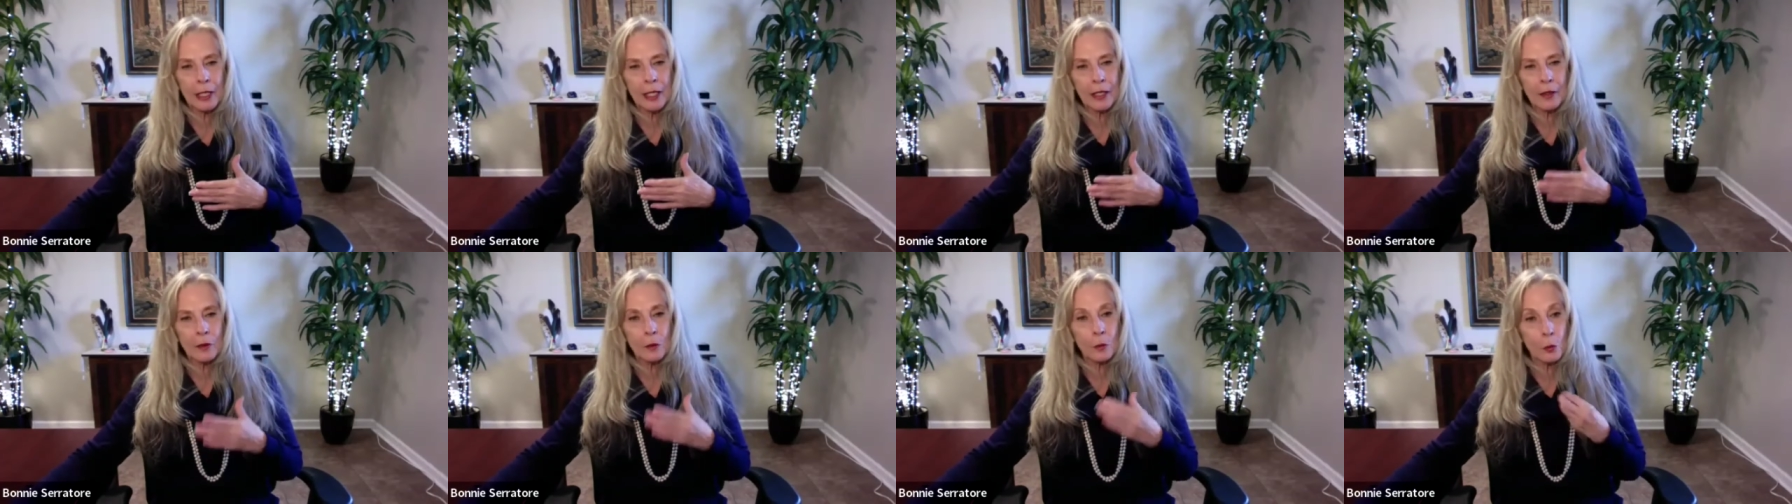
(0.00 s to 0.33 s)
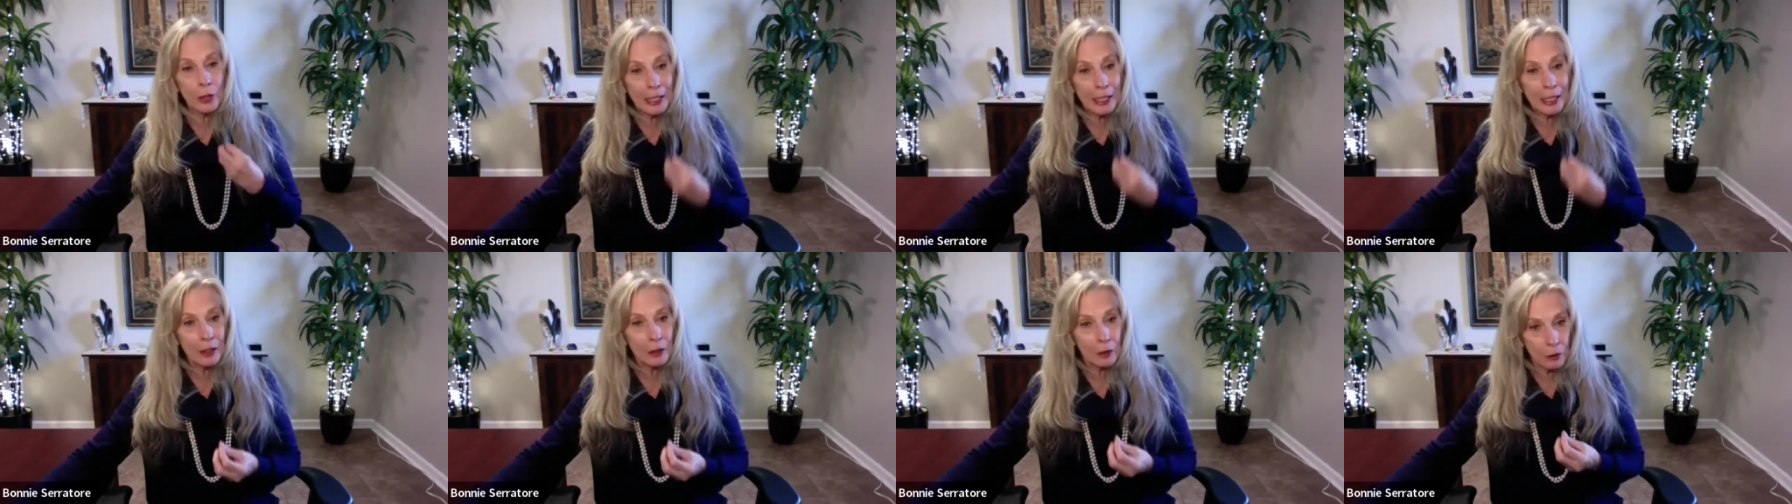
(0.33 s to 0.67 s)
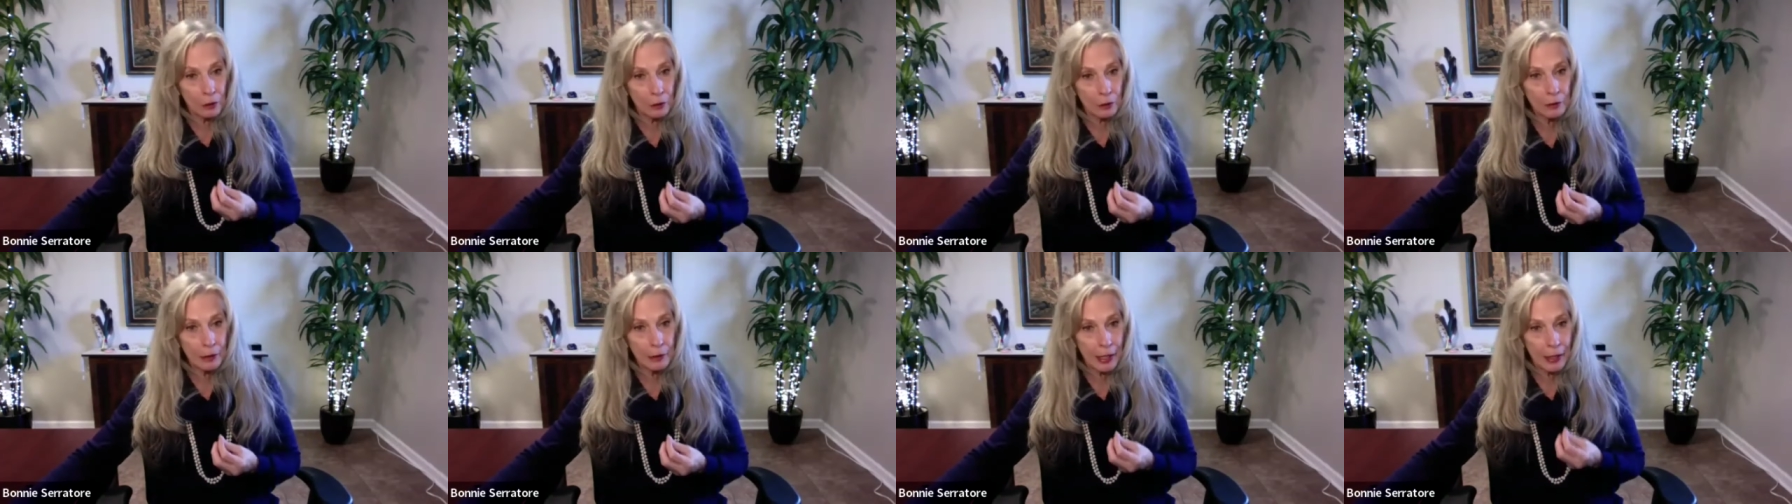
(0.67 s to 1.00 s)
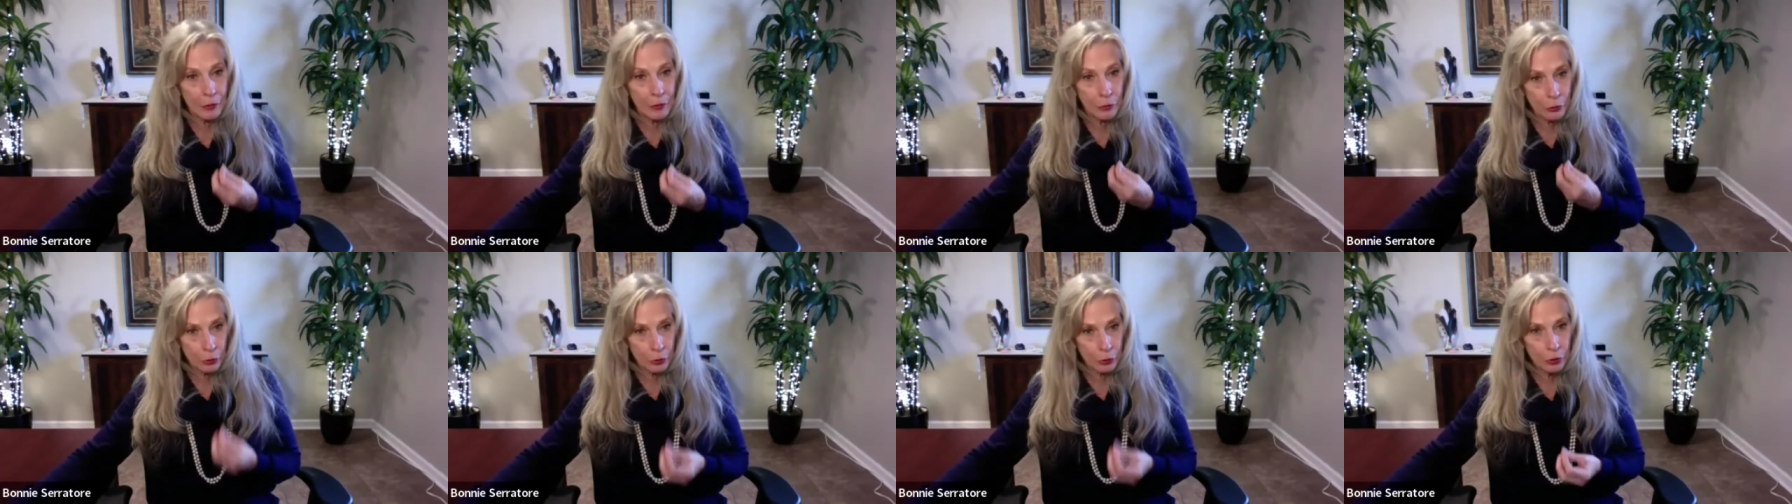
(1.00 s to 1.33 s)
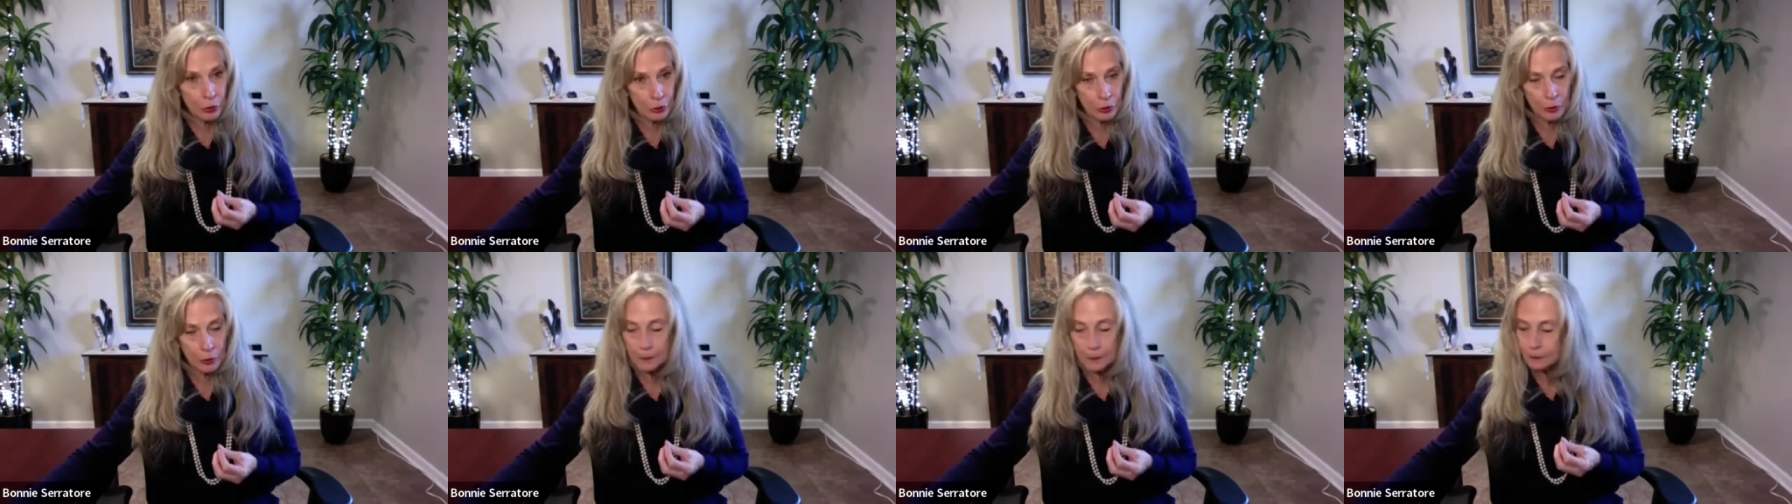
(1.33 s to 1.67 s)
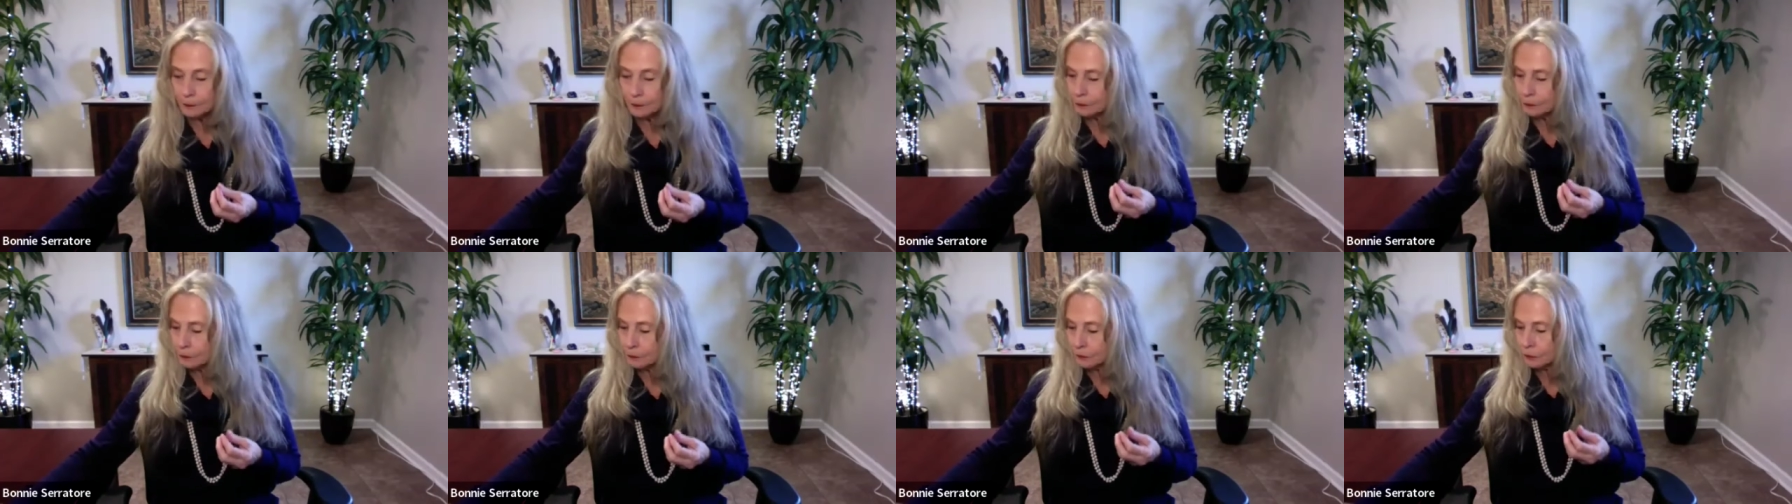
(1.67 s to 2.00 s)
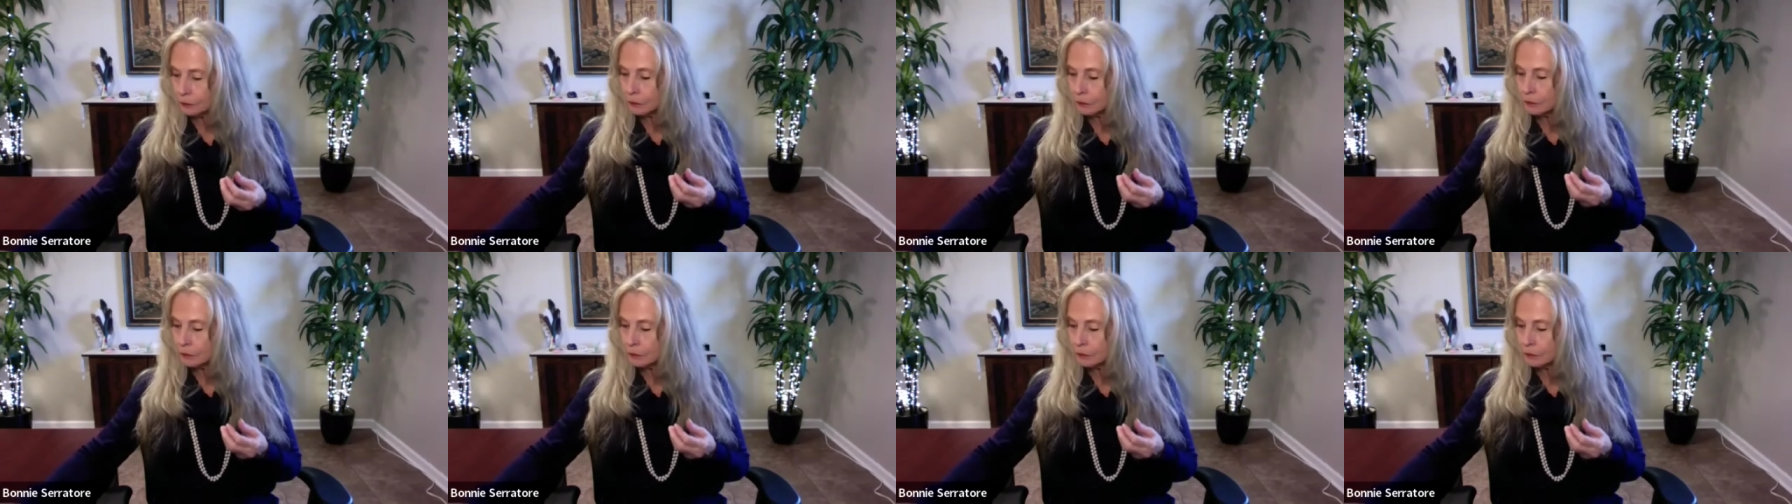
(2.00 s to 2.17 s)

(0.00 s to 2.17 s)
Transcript: and real and true,